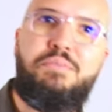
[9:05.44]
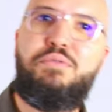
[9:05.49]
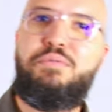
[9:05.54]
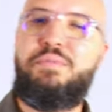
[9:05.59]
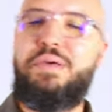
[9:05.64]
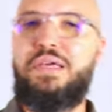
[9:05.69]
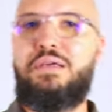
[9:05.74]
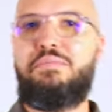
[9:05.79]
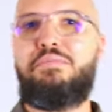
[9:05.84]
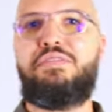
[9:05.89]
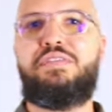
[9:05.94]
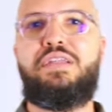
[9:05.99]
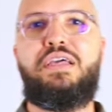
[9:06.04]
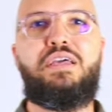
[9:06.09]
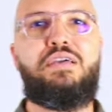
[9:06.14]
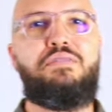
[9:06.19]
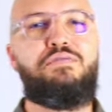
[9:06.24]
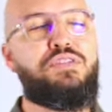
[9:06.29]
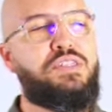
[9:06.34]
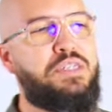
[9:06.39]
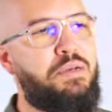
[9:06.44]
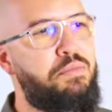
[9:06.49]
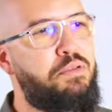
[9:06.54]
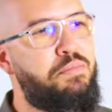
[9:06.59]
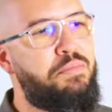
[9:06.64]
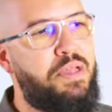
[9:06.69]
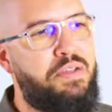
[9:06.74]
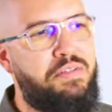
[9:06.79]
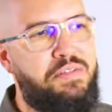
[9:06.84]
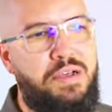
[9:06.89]
you make a mistake, every time you
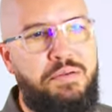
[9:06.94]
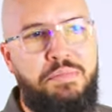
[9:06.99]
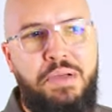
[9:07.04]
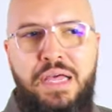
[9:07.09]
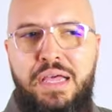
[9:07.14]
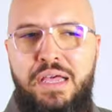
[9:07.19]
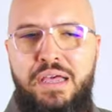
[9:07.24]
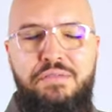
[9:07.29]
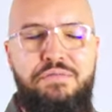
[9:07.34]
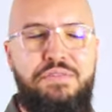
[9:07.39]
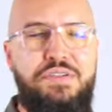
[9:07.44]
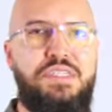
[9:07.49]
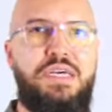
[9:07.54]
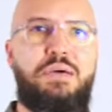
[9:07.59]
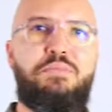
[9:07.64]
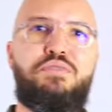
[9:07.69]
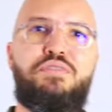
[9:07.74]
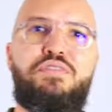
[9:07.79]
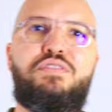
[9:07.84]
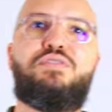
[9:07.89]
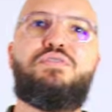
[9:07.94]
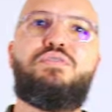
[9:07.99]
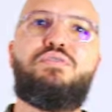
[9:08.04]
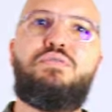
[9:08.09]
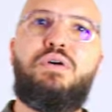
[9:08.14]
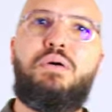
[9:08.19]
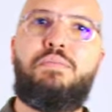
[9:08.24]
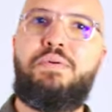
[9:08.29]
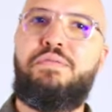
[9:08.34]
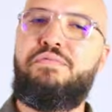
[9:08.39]
mess up, every time you screw
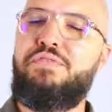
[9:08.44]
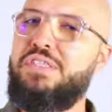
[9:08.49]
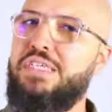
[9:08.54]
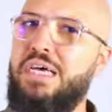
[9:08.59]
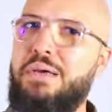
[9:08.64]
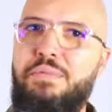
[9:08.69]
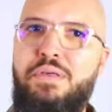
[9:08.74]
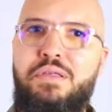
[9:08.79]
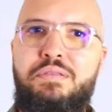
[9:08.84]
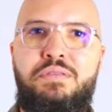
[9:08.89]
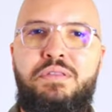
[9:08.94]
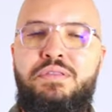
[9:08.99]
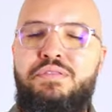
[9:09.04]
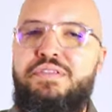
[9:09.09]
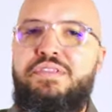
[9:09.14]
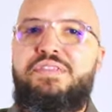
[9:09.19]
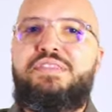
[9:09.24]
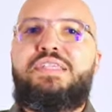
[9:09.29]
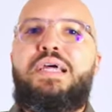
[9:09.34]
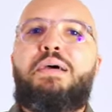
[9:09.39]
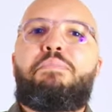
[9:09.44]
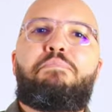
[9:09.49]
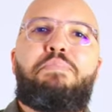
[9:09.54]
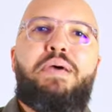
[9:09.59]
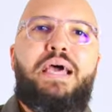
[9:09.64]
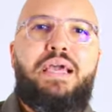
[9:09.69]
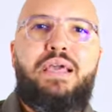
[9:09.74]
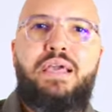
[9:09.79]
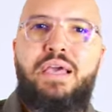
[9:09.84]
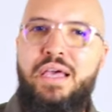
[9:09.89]
up, every time you, there's a step
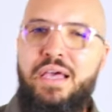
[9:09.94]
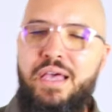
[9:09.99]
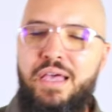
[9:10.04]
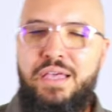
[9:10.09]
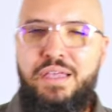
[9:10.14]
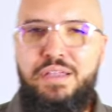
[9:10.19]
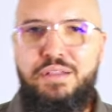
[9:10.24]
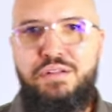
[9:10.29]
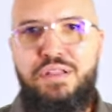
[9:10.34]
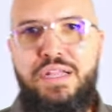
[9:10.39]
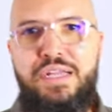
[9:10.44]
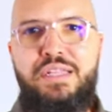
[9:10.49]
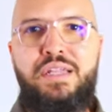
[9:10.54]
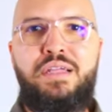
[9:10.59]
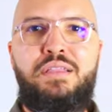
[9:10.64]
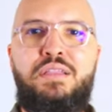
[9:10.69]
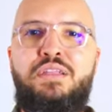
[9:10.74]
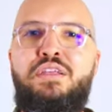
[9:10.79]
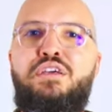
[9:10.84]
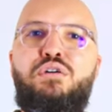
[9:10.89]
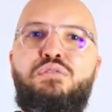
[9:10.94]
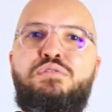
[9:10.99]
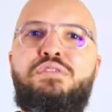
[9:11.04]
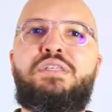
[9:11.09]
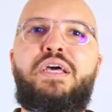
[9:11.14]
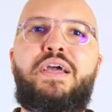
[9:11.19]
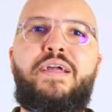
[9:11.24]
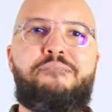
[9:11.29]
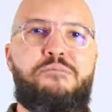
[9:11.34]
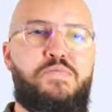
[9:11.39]
back. You know, like the, the old
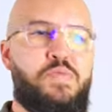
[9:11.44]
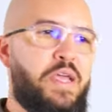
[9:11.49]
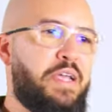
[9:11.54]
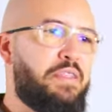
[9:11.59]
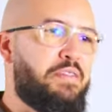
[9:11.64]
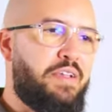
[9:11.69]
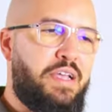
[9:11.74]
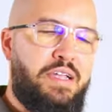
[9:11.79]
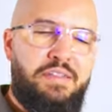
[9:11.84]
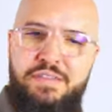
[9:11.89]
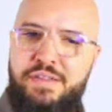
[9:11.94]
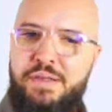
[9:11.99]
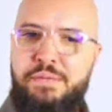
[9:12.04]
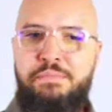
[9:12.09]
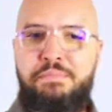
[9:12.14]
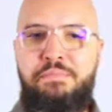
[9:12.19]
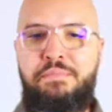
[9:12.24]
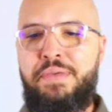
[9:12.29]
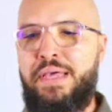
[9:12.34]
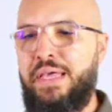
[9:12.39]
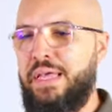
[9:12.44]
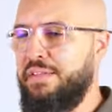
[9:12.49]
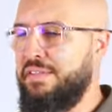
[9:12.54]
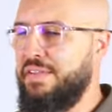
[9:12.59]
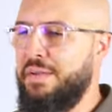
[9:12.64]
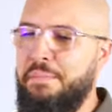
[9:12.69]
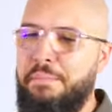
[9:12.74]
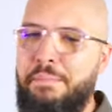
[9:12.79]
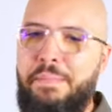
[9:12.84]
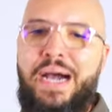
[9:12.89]
saying, it's, it's, a, it's
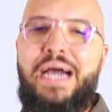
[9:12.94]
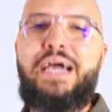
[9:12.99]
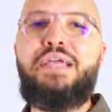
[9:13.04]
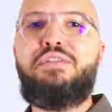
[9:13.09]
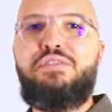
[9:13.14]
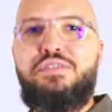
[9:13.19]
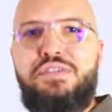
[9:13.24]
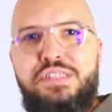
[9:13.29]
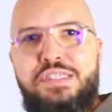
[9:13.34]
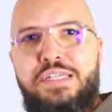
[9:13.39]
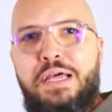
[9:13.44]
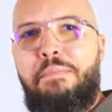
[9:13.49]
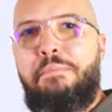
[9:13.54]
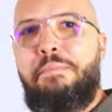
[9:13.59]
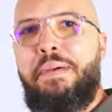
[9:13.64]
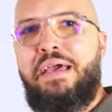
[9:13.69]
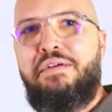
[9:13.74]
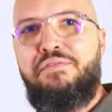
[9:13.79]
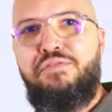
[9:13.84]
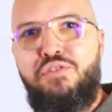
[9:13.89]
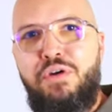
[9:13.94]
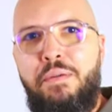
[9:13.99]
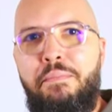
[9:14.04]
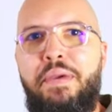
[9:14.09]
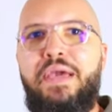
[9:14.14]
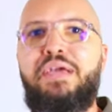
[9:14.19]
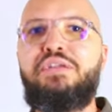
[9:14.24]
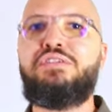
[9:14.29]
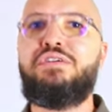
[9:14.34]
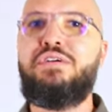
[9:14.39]
a minor step back for a
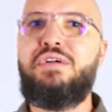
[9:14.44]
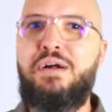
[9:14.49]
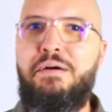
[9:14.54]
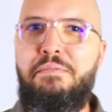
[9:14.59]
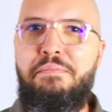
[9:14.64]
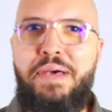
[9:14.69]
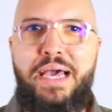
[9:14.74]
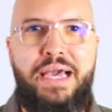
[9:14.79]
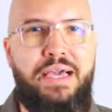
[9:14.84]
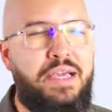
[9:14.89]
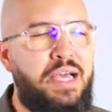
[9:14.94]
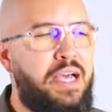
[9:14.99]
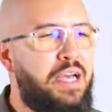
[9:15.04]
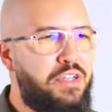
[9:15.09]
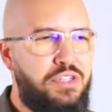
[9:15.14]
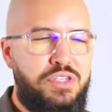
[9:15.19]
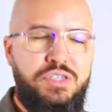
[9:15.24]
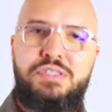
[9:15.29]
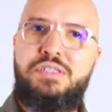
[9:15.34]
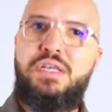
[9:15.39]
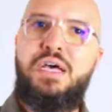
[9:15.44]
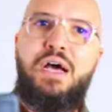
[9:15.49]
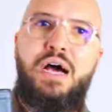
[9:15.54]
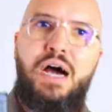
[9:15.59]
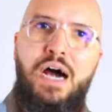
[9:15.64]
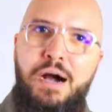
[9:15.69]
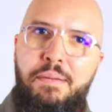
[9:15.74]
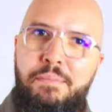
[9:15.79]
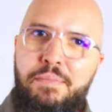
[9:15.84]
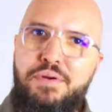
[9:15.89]
major comeback. Just
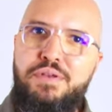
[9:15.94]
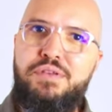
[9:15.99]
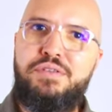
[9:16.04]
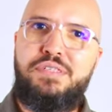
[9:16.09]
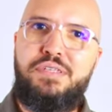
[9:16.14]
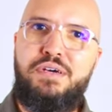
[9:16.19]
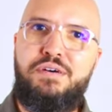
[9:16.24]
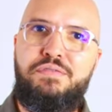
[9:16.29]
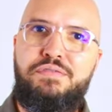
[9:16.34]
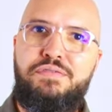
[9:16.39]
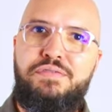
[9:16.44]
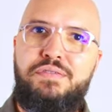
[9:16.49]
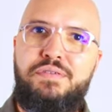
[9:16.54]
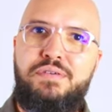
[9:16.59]
humble yourself